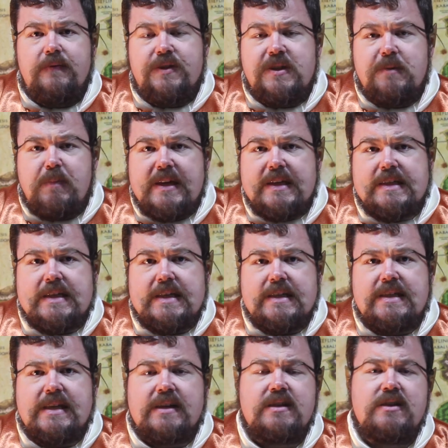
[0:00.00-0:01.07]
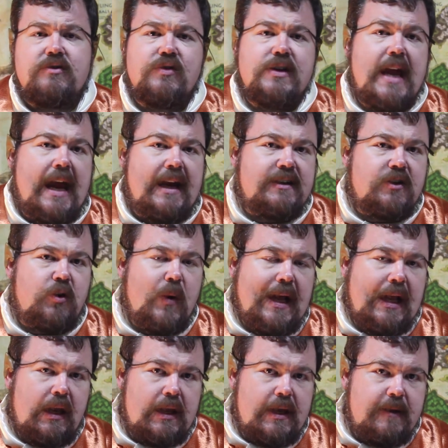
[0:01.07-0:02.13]
species doesn't react
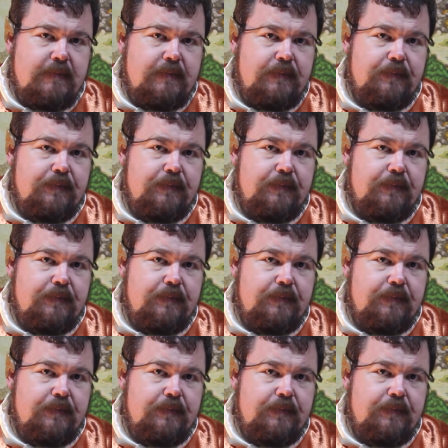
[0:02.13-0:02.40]
quickly?